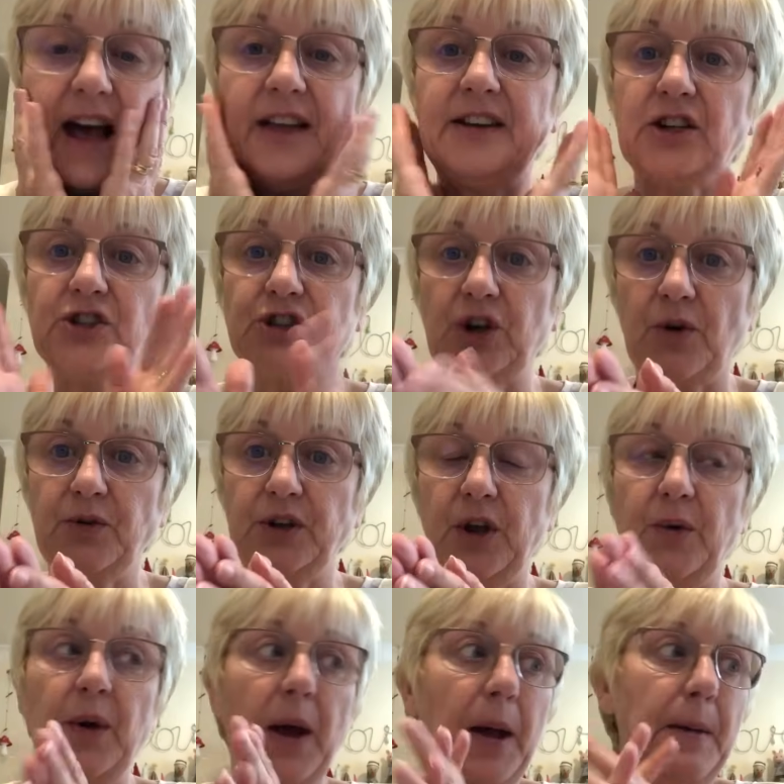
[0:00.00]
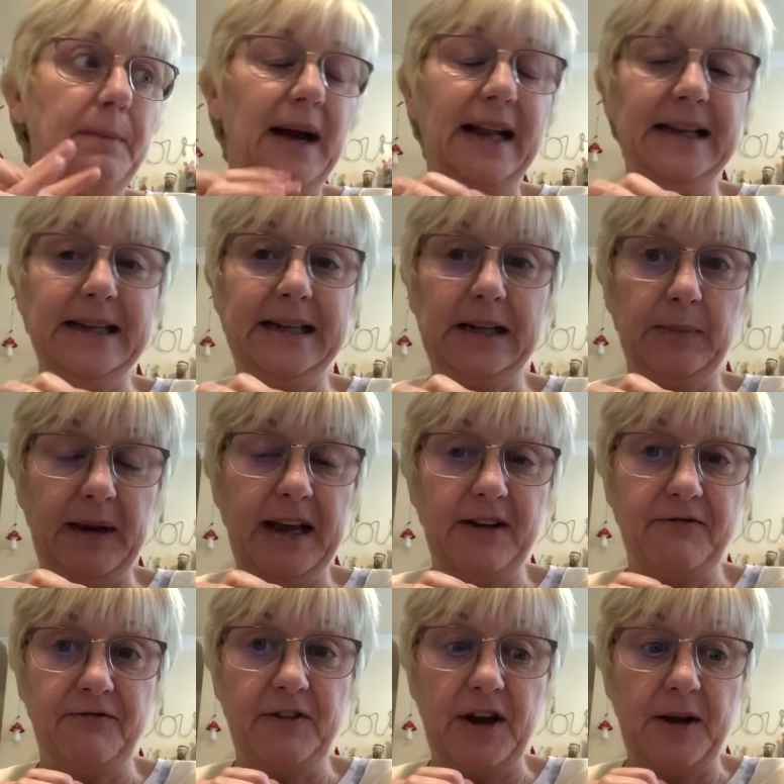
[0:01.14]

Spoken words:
and I'll show you my little bit of